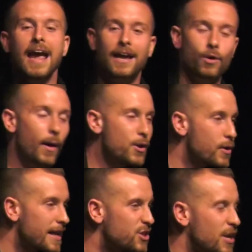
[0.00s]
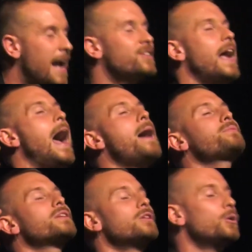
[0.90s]
and the one who can change
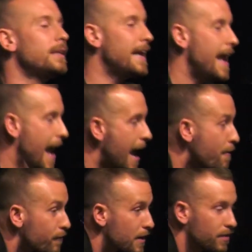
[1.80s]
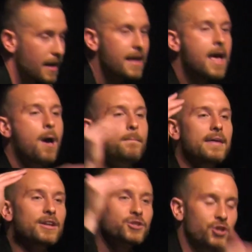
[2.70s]
absolutely everything. May
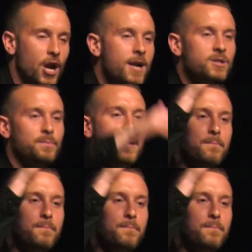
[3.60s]
the church church be